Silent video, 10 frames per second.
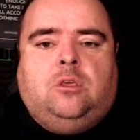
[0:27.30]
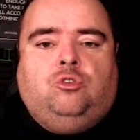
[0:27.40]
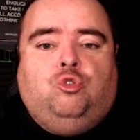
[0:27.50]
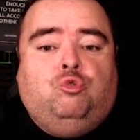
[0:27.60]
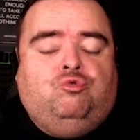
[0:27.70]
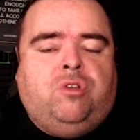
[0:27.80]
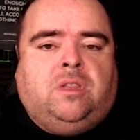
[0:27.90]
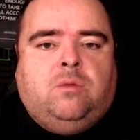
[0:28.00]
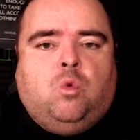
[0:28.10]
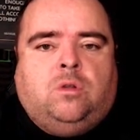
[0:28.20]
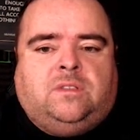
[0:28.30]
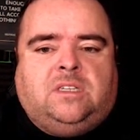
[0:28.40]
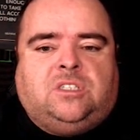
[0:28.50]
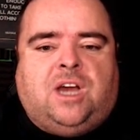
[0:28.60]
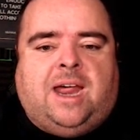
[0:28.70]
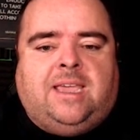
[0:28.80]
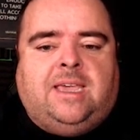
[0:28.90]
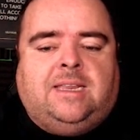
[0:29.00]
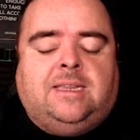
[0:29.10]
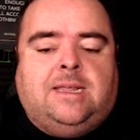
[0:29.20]
you really want to try
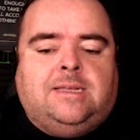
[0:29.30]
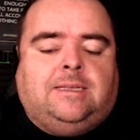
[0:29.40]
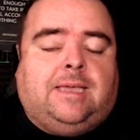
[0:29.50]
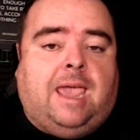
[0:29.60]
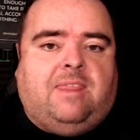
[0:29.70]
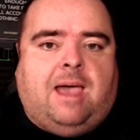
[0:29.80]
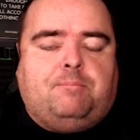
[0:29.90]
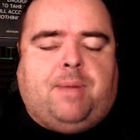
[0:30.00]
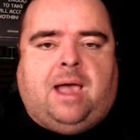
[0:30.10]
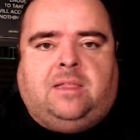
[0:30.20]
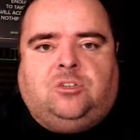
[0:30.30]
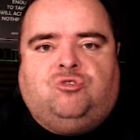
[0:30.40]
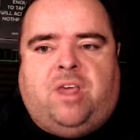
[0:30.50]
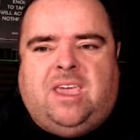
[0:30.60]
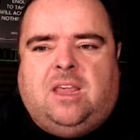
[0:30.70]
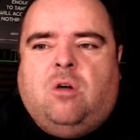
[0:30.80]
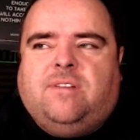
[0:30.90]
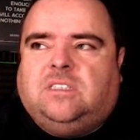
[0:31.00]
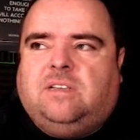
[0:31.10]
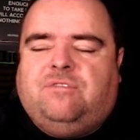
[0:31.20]
and get that balance right. And
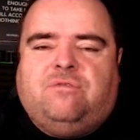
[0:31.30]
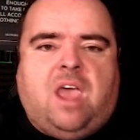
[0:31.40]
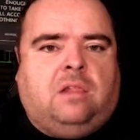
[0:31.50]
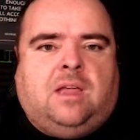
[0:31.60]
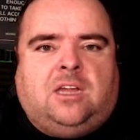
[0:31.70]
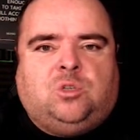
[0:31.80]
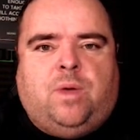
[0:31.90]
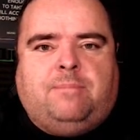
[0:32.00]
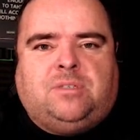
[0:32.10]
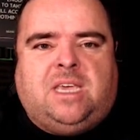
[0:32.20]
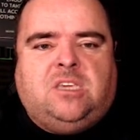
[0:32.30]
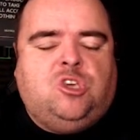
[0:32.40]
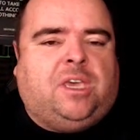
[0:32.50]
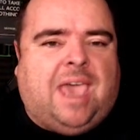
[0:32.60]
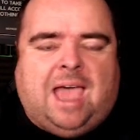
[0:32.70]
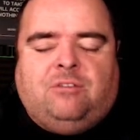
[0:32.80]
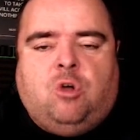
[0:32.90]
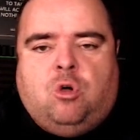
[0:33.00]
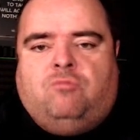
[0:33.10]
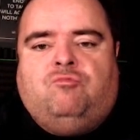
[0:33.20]
obviously, if you've got a large website, you
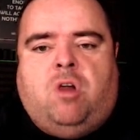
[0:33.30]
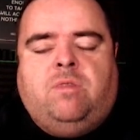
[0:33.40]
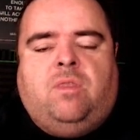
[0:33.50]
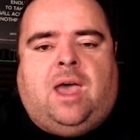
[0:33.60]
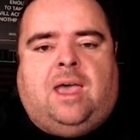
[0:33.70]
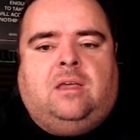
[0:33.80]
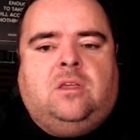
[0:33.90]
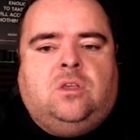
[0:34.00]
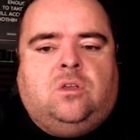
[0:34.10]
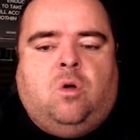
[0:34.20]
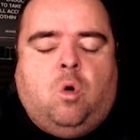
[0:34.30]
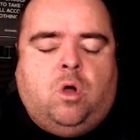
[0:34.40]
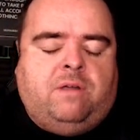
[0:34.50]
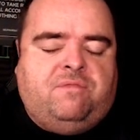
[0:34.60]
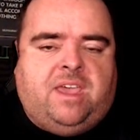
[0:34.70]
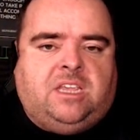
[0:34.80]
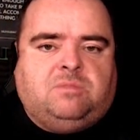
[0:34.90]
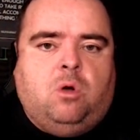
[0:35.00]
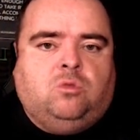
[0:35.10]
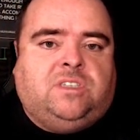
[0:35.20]
cannot run that on a very
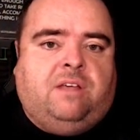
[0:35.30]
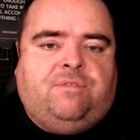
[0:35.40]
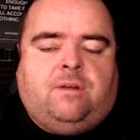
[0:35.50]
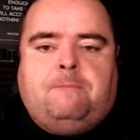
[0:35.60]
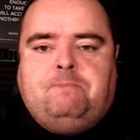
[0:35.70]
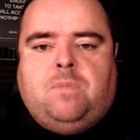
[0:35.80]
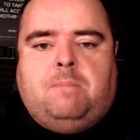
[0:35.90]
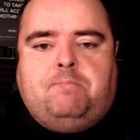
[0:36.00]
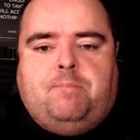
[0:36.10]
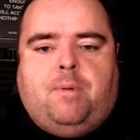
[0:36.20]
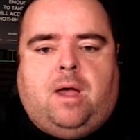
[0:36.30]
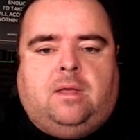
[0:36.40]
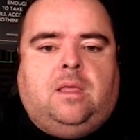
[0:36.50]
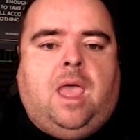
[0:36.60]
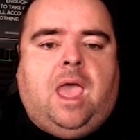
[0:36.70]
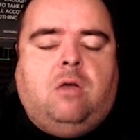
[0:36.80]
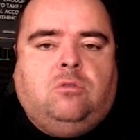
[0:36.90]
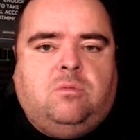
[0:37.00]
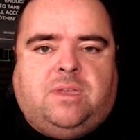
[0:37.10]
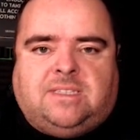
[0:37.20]
small server. But how
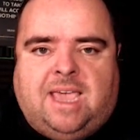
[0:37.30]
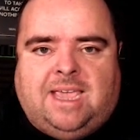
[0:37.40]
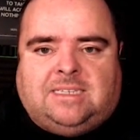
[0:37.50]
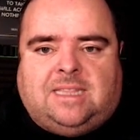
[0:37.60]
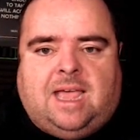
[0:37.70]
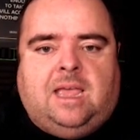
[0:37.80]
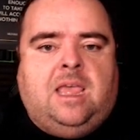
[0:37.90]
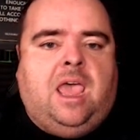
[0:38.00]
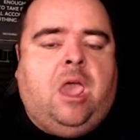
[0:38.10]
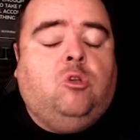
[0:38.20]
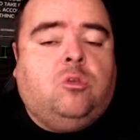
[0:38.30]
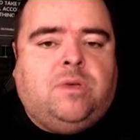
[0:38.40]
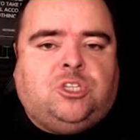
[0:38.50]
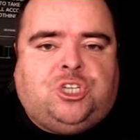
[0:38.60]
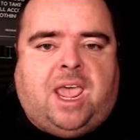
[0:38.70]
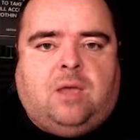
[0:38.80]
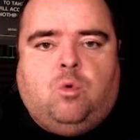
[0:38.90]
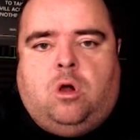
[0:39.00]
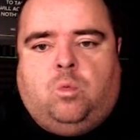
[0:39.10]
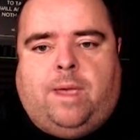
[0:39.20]
do we test that? How do we check
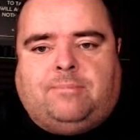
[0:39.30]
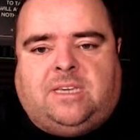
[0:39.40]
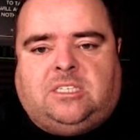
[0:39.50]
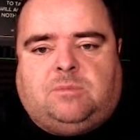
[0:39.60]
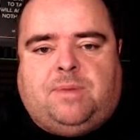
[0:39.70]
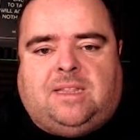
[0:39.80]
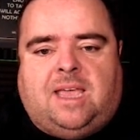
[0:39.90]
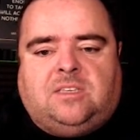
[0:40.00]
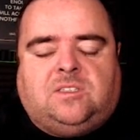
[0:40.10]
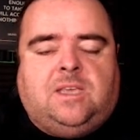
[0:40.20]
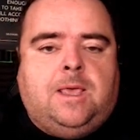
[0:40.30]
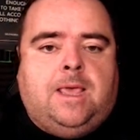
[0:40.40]
what our website speed is?